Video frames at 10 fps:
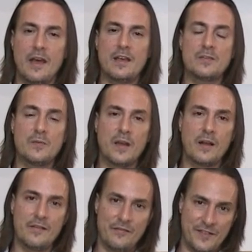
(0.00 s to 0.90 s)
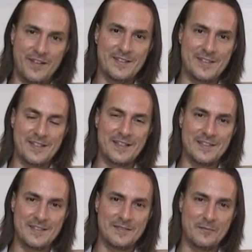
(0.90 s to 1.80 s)
As Rick Levine
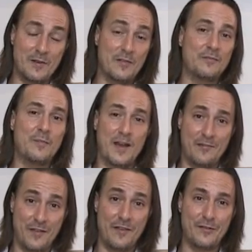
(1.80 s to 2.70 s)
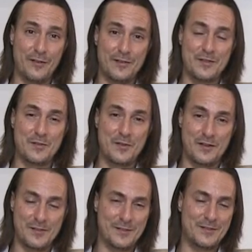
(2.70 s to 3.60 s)
says, one of my favorite
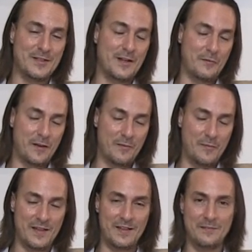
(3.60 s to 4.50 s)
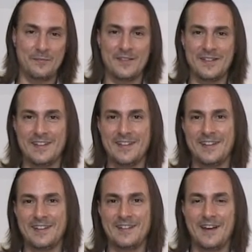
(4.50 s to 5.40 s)
astrologers, and I recommend him
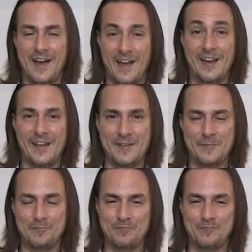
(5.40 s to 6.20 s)
highly,